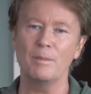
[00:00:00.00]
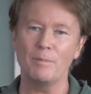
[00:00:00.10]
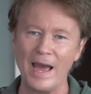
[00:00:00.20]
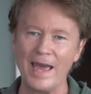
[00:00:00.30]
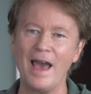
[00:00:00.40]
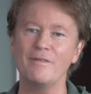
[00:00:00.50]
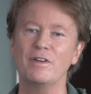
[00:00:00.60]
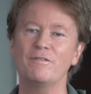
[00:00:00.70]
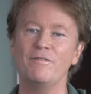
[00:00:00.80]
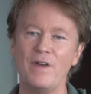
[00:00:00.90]
by
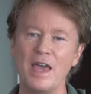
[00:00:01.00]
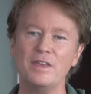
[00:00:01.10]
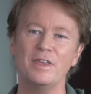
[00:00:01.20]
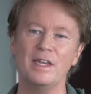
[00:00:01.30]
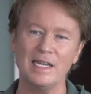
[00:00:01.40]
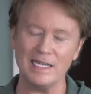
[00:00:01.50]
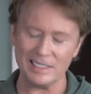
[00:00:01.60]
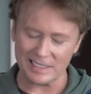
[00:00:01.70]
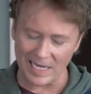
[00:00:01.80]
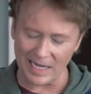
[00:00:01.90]
having faith in
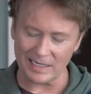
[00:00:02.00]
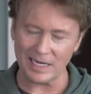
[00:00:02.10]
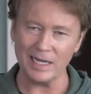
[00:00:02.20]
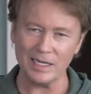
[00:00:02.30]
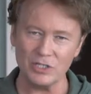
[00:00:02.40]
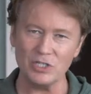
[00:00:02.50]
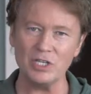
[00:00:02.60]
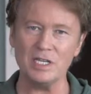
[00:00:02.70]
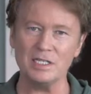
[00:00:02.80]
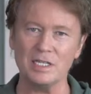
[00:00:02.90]
His Son,
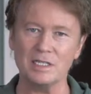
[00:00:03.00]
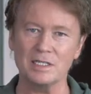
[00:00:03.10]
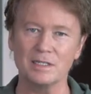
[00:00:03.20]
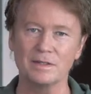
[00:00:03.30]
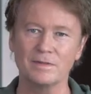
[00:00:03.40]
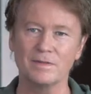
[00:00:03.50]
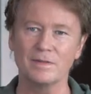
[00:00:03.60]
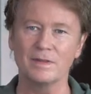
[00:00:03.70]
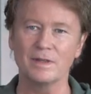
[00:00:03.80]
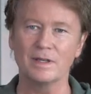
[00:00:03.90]
Jesus.
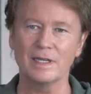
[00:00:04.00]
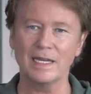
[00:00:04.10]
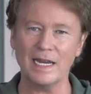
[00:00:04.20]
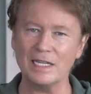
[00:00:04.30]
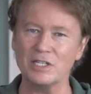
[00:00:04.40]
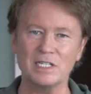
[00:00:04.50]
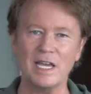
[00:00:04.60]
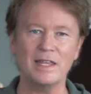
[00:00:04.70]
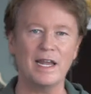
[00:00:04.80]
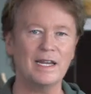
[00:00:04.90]
Can I just
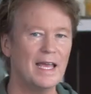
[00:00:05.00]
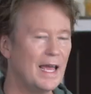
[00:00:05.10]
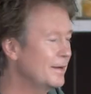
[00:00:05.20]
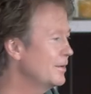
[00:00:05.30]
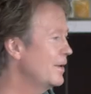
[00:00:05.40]
say that again?